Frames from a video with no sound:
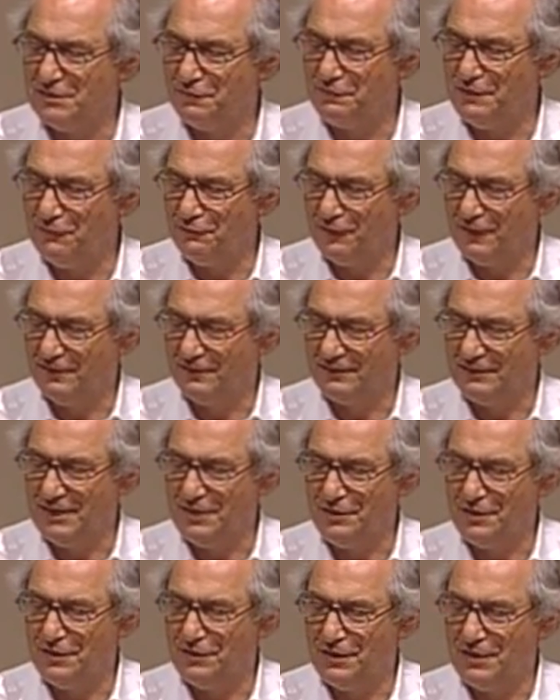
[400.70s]
of difficulty
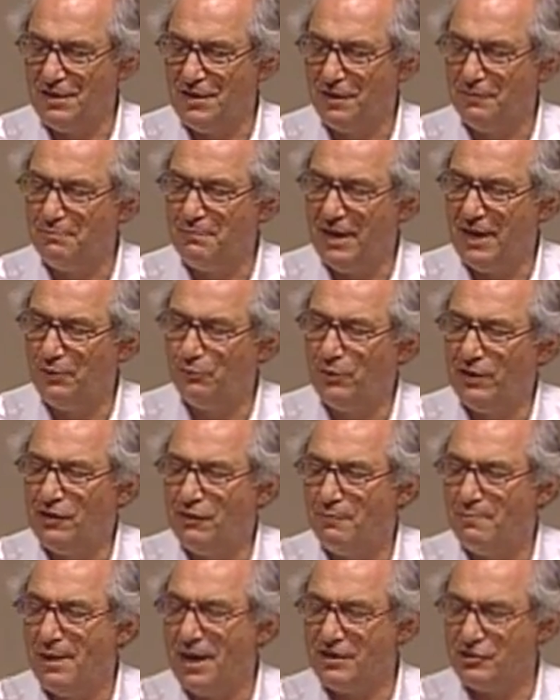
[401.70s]
that the young man we are
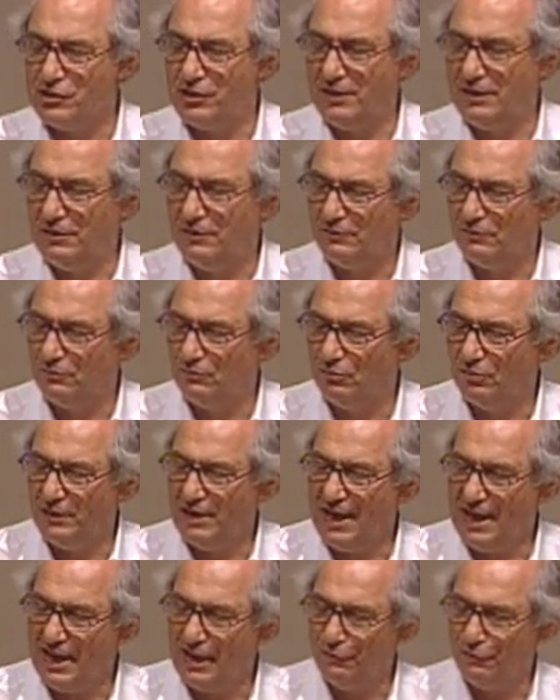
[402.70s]
imagining would
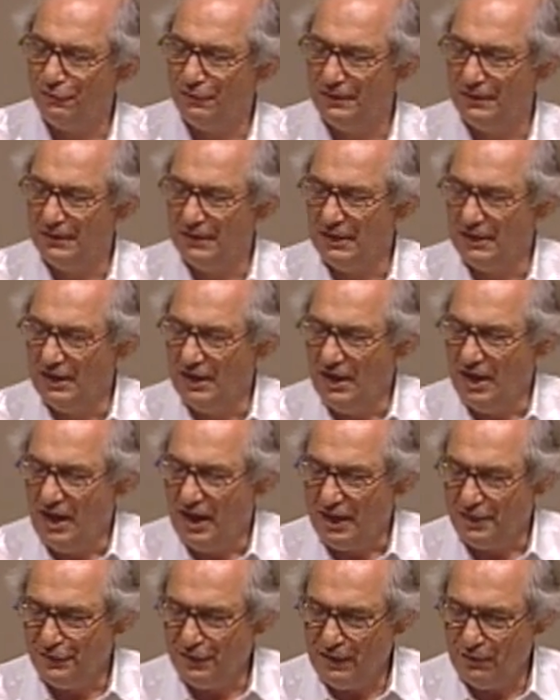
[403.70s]
have,
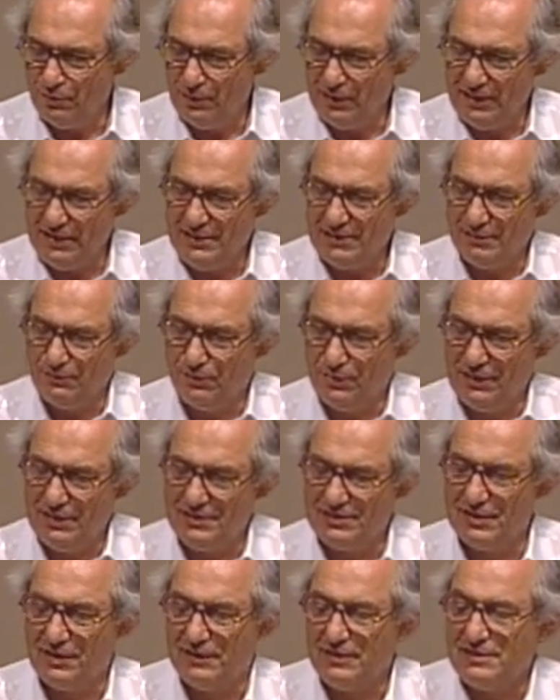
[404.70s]
I think, when he, when he
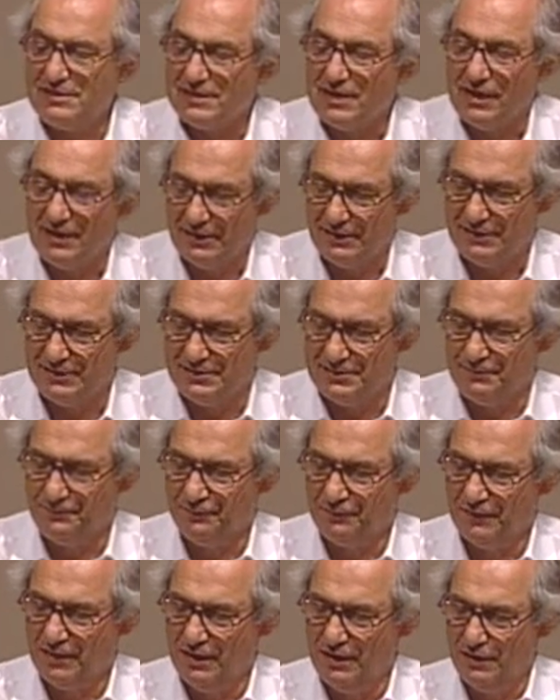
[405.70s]
studies science.
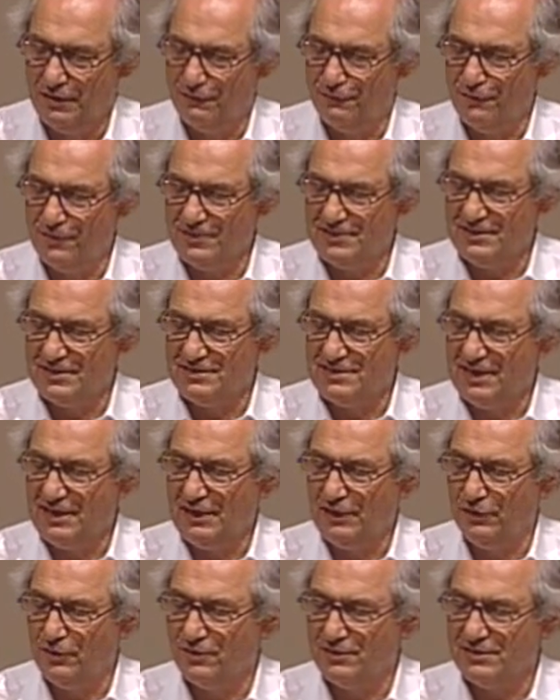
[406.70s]
The first is that he
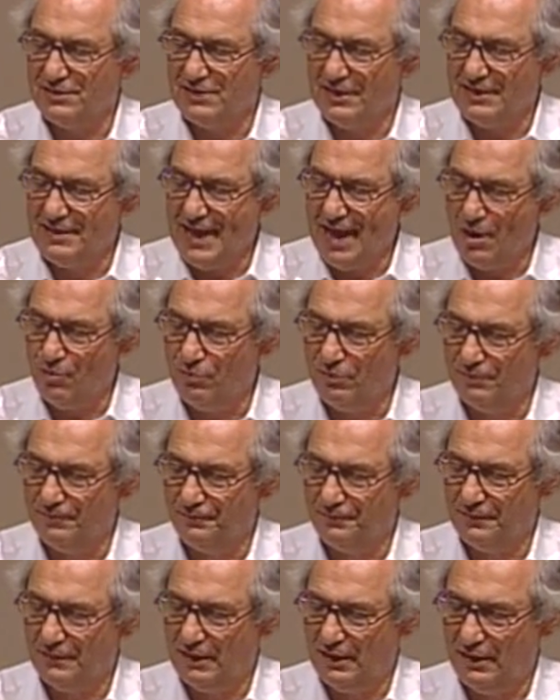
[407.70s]
learns to doubt,
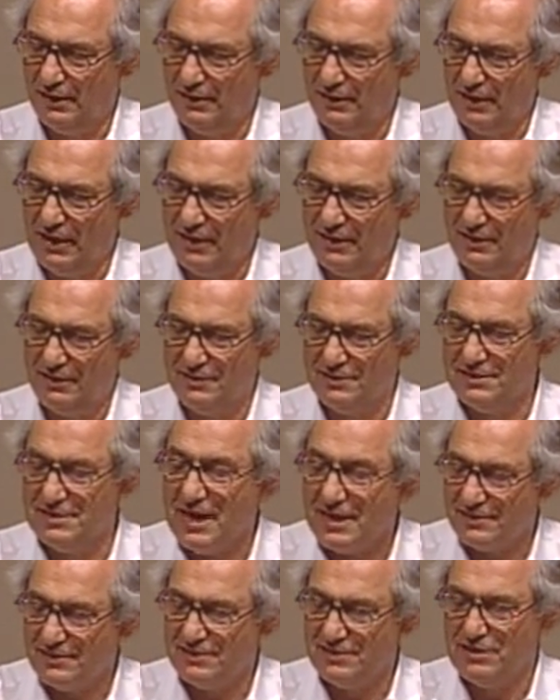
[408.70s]
that it is
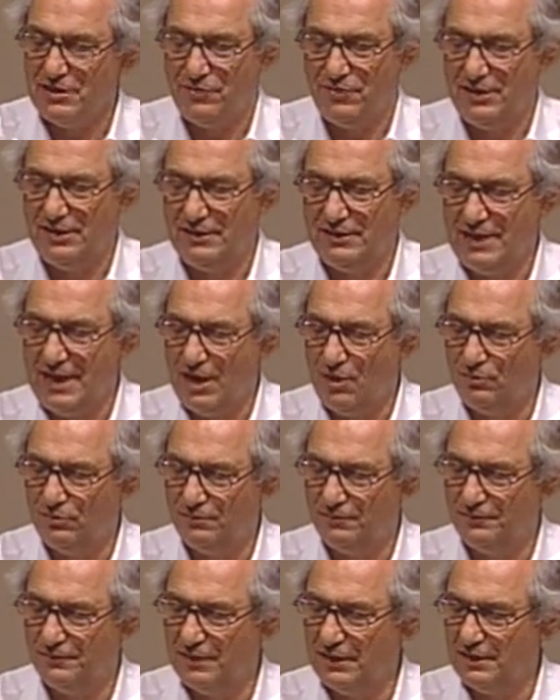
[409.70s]
necessary to doubt,
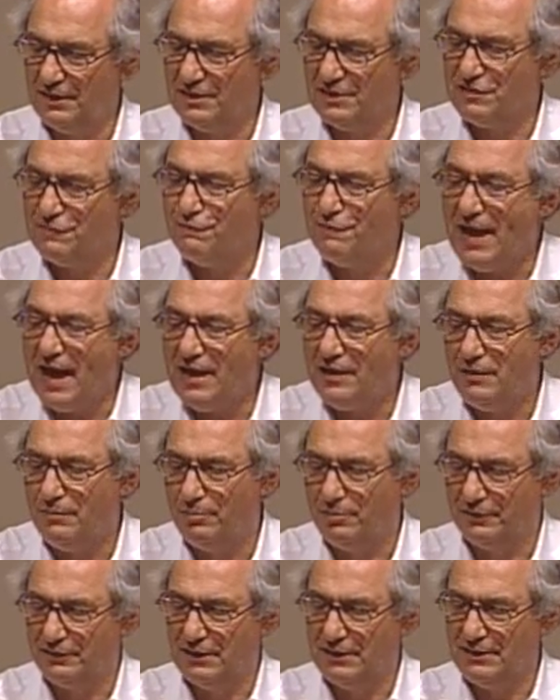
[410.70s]
that it is
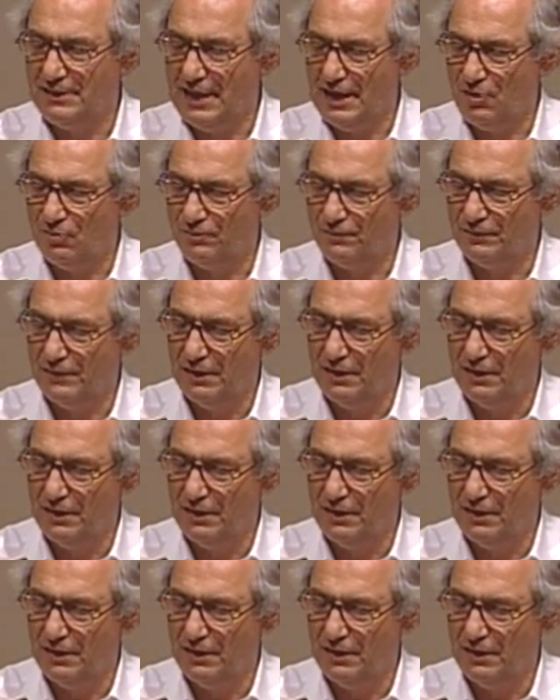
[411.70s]
valuable to doubt.